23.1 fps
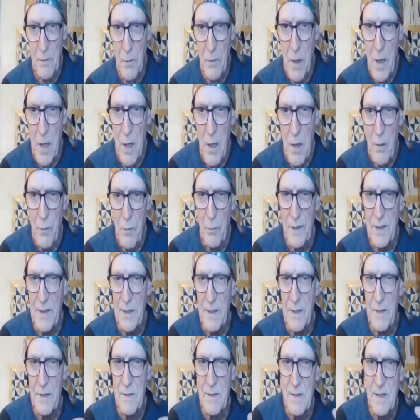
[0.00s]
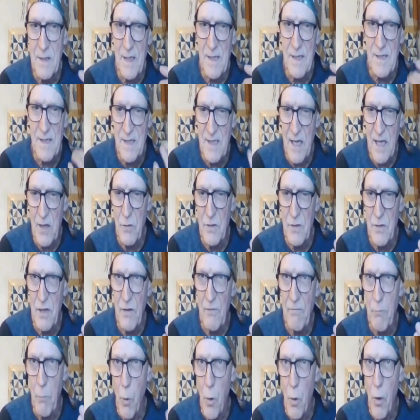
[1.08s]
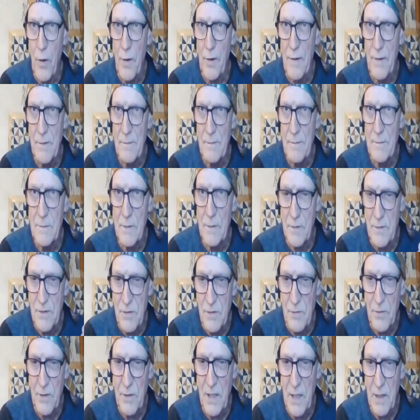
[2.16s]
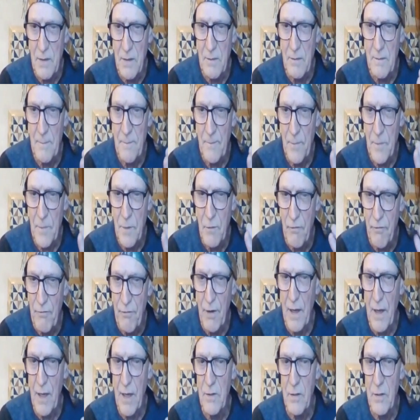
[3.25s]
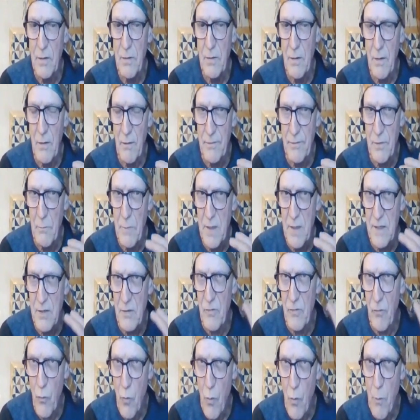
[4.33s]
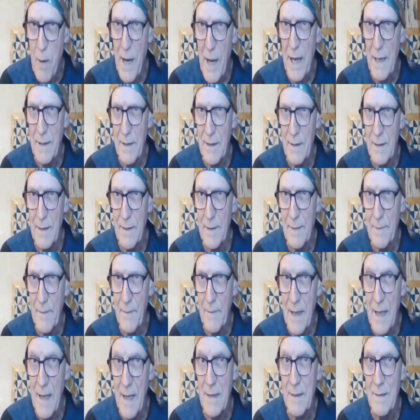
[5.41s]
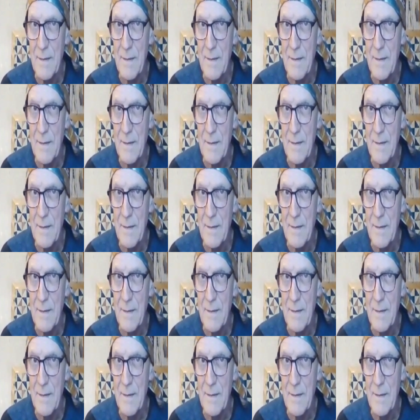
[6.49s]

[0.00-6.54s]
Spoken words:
within the executive board concerning the fate of the Métis of Quebec, and